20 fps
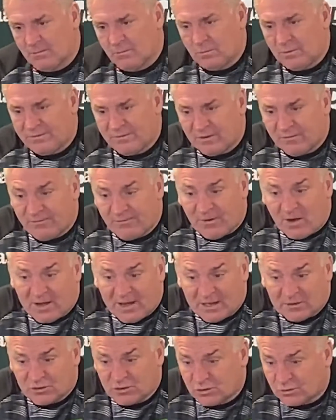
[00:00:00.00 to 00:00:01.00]
with the
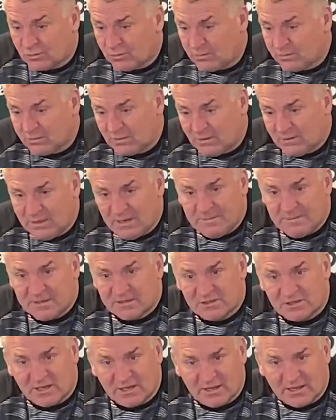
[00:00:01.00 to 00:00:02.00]
financial
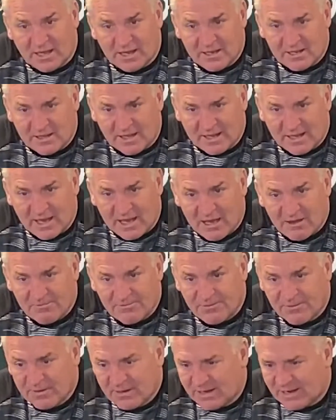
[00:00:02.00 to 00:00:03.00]
limits that they
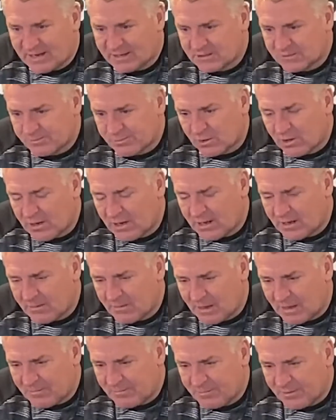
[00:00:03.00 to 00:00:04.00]
have
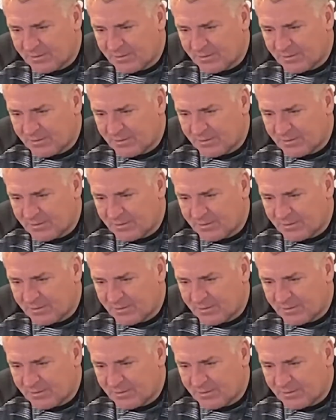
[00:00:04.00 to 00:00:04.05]
at